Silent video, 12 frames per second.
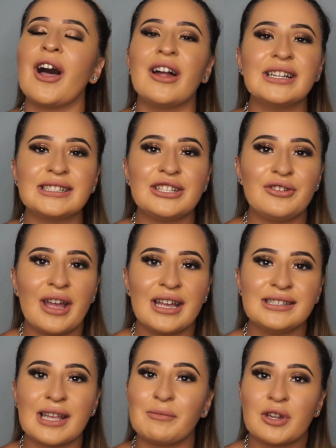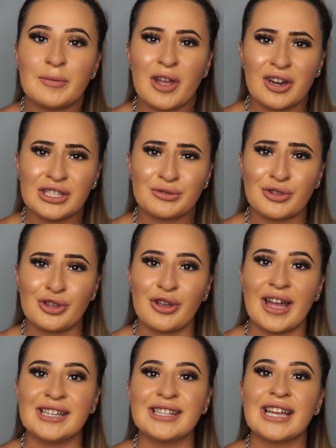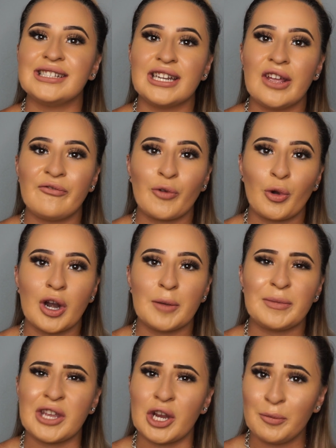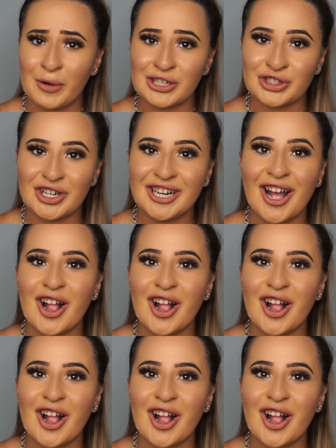Honestly, you guys, I'm gonna be honest with you guys. I did it for peer pressure.